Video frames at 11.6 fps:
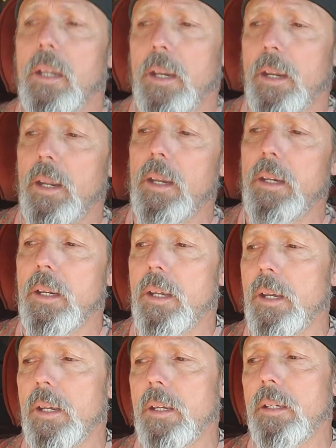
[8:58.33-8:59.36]
And
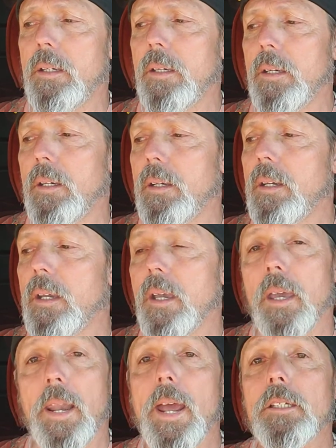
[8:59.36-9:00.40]

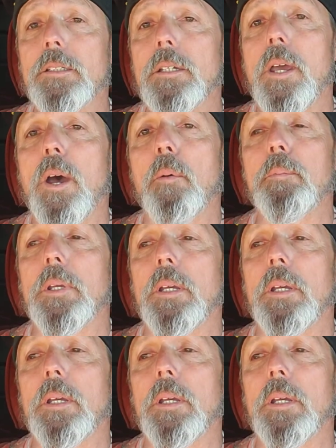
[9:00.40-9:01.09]
it actually helped.